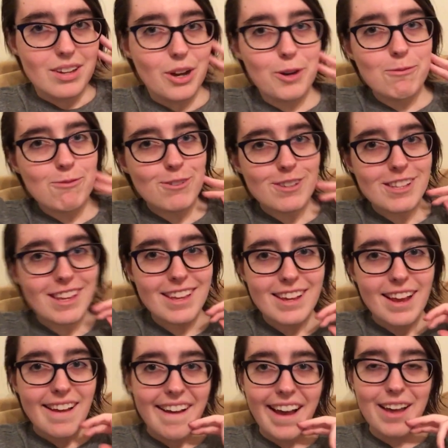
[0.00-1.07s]
hopefully.
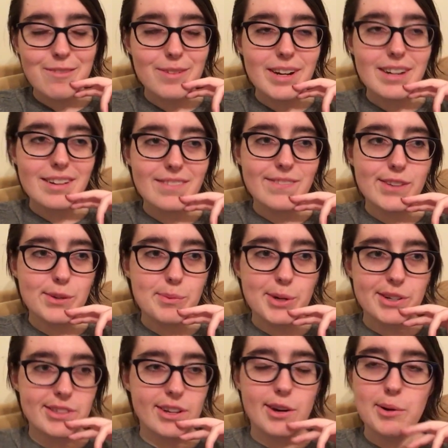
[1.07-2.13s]
I've read a few
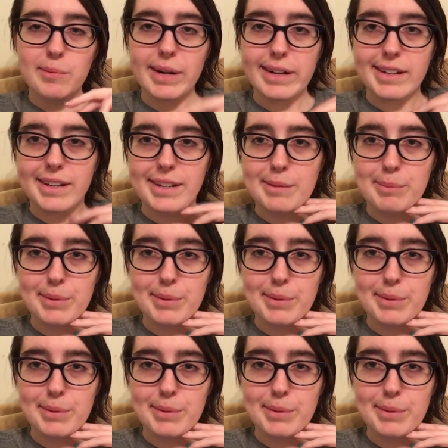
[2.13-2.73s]
books already,